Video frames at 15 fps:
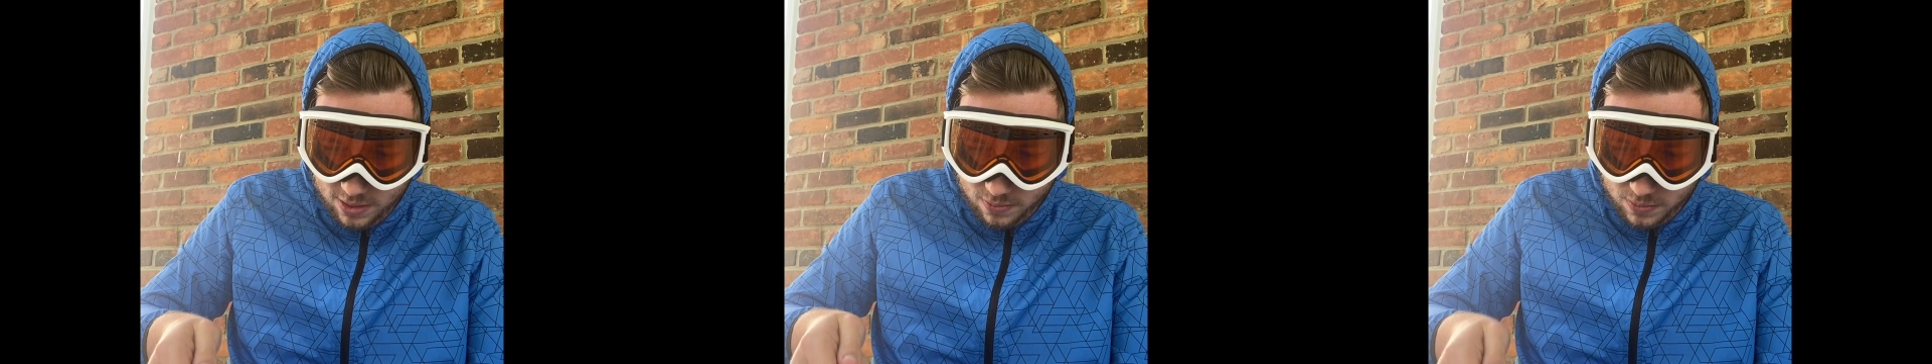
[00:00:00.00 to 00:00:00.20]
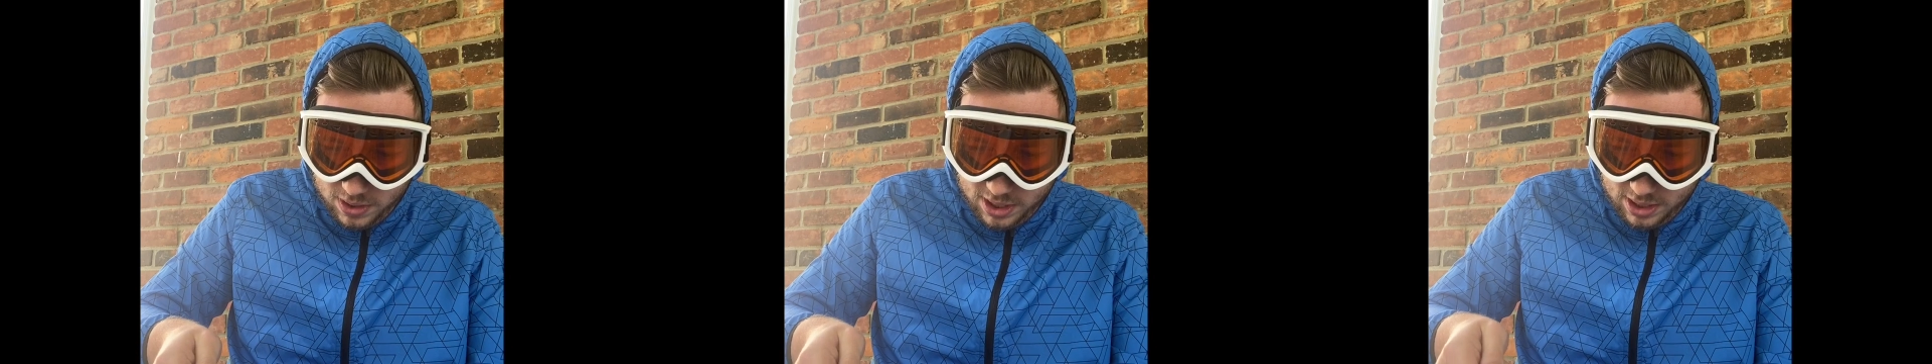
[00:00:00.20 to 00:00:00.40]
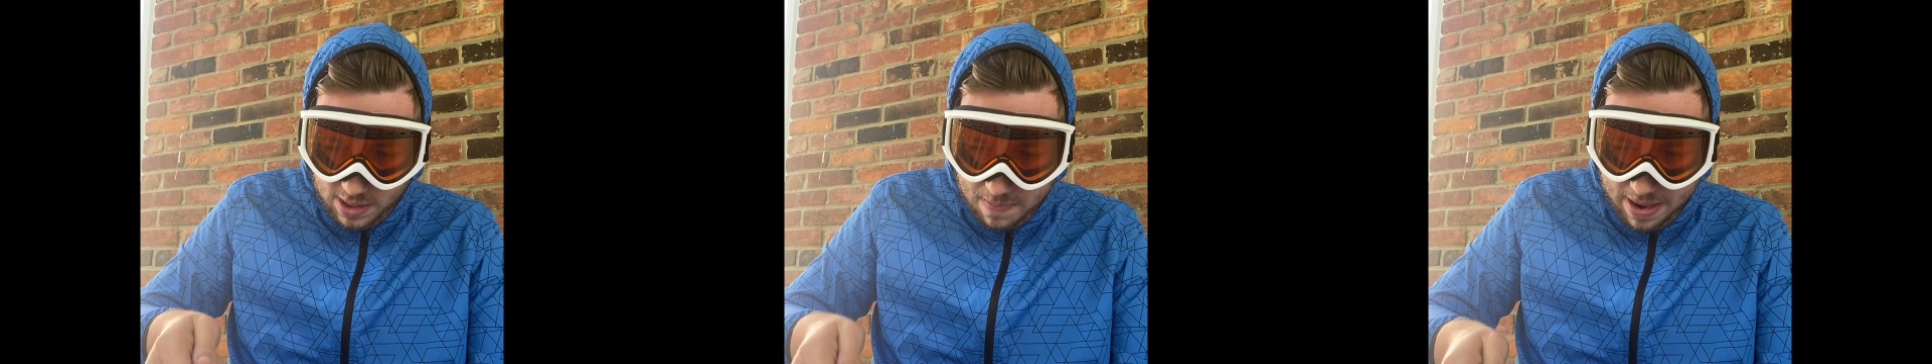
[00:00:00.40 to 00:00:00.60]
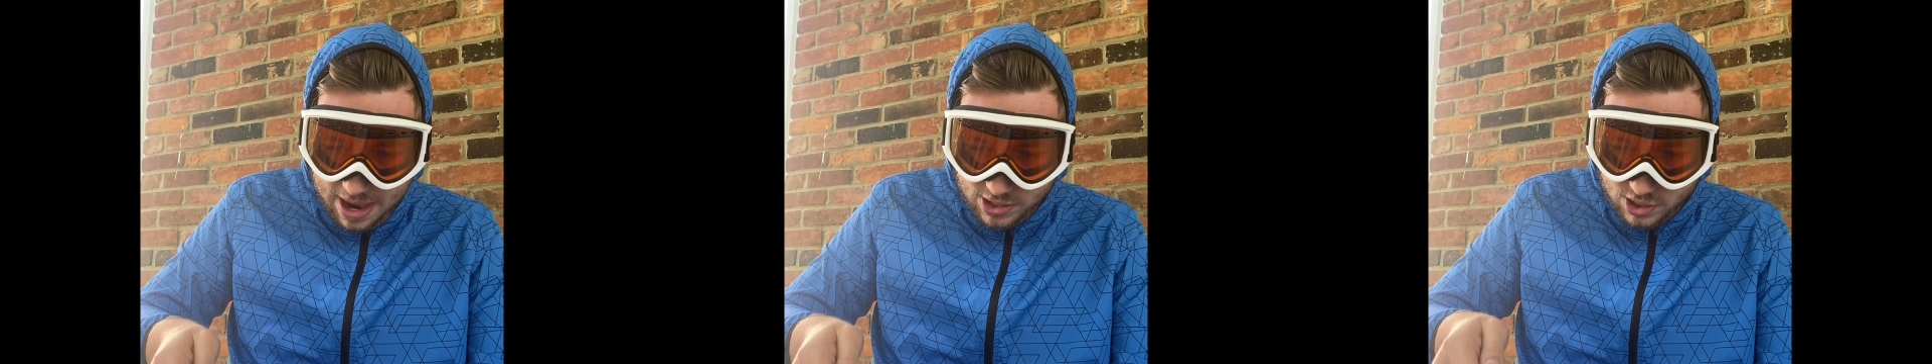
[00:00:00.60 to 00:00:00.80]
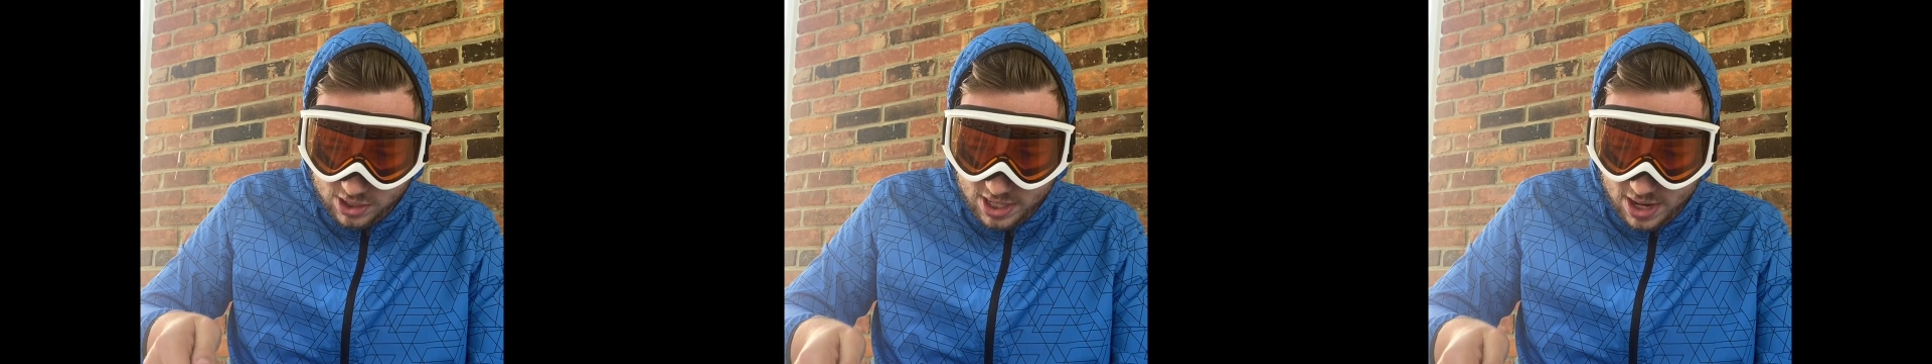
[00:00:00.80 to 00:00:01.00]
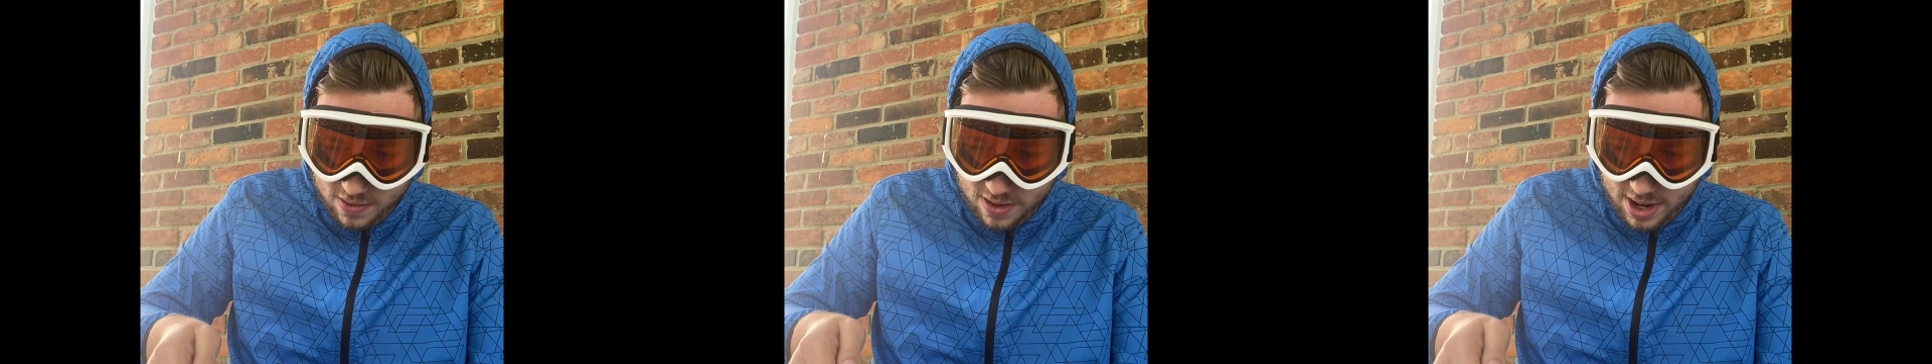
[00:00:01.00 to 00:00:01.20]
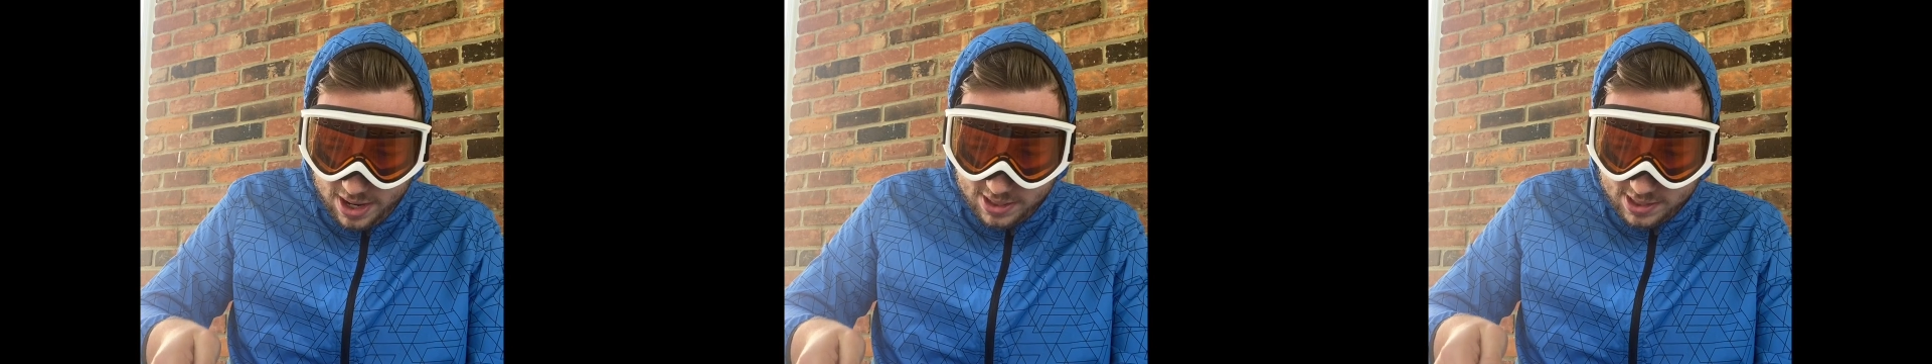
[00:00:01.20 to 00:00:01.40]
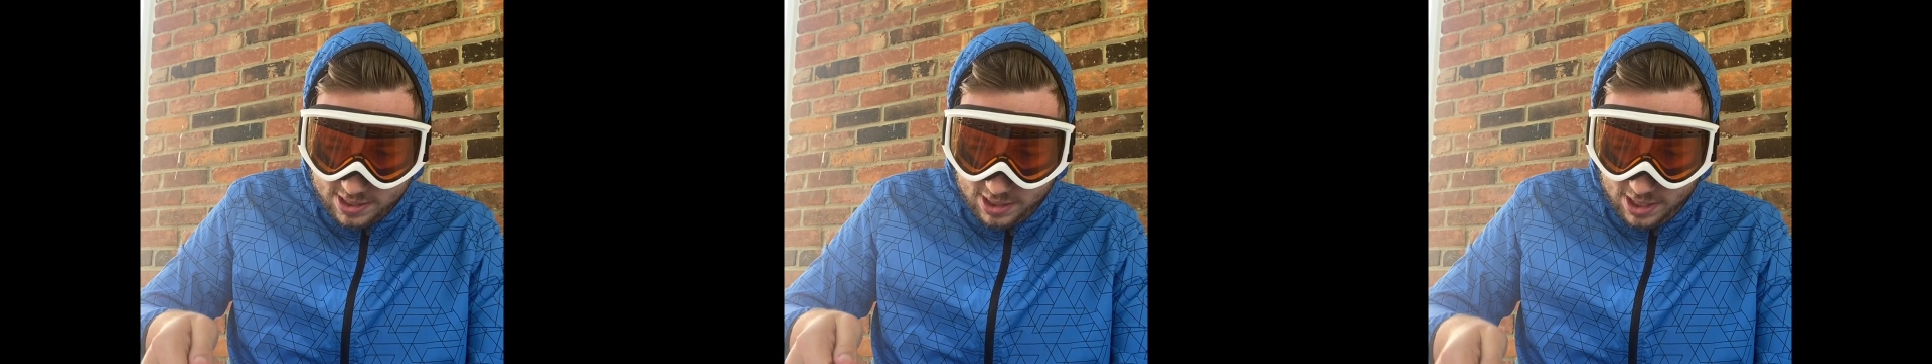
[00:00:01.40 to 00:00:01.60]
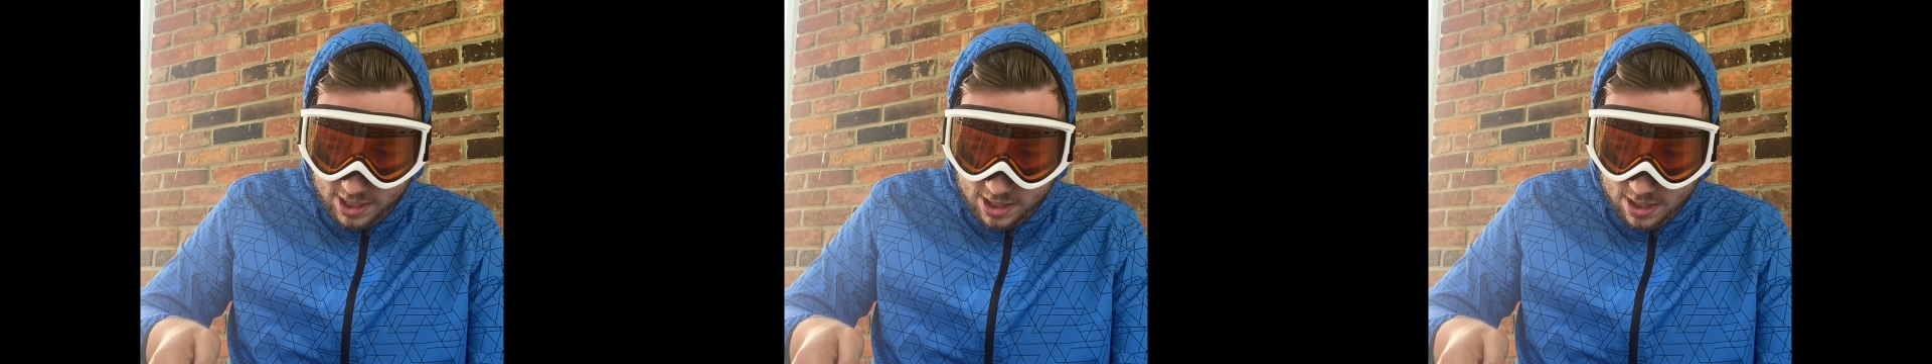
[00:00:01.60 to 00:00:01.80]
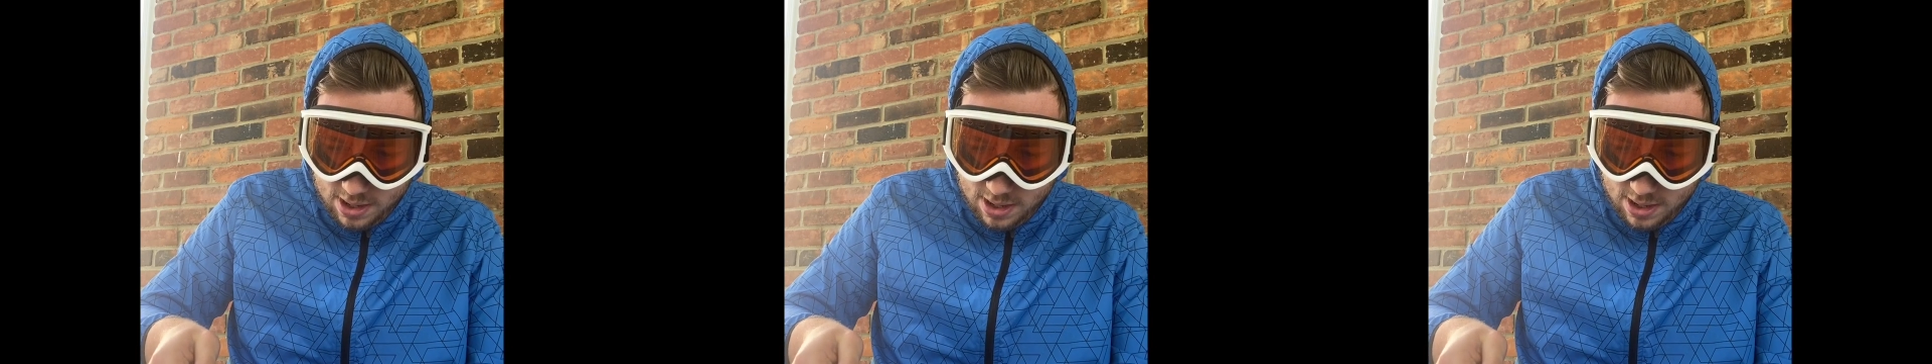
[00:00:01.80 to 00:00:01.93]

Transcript: really mash it down nicely,